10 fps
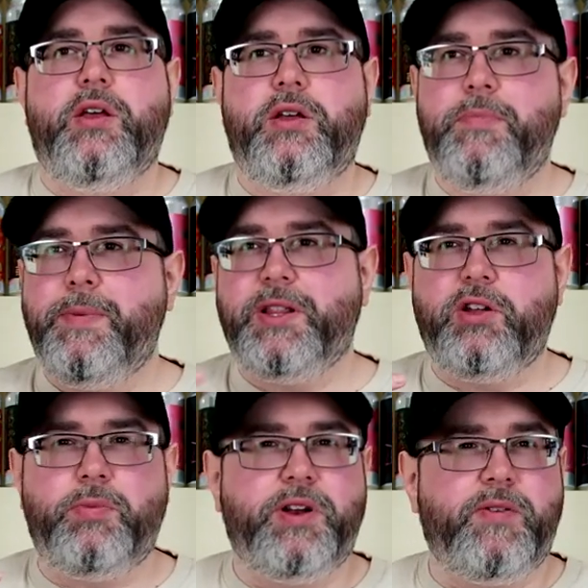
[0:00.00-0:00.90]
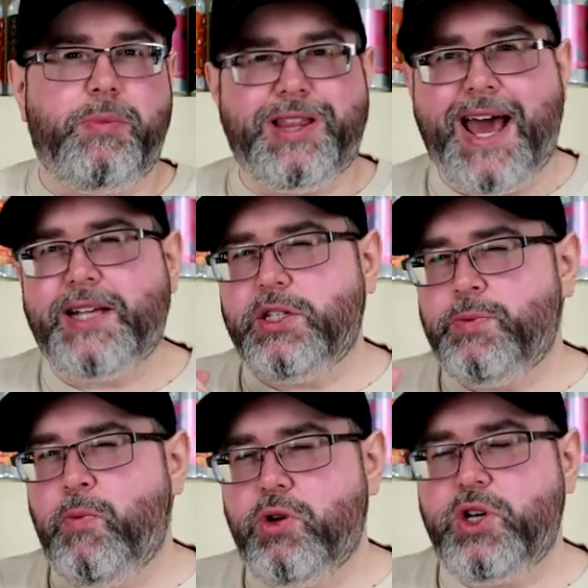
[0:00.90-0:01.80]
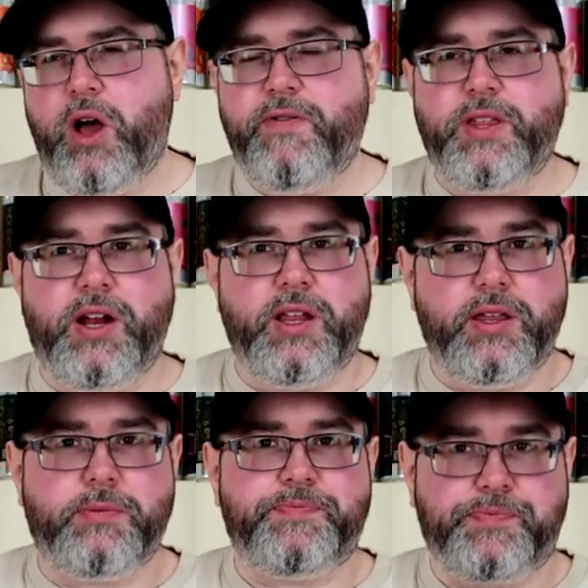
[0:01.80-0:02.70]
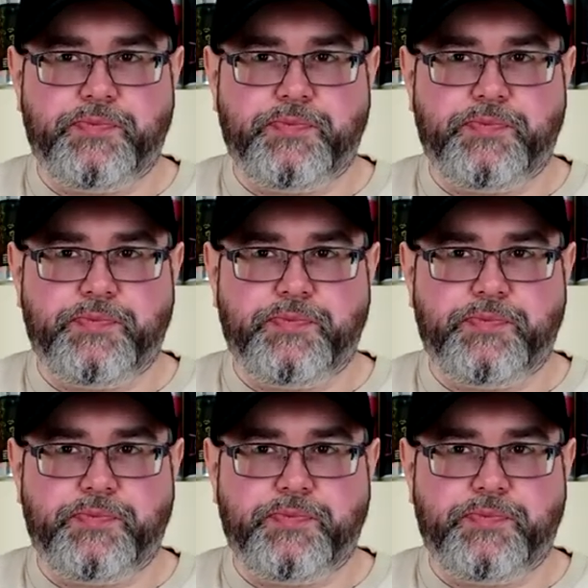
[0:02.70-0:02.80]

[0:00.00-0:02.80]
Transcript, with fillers: Maybe a little bit of a molasses, but more toffee than anything.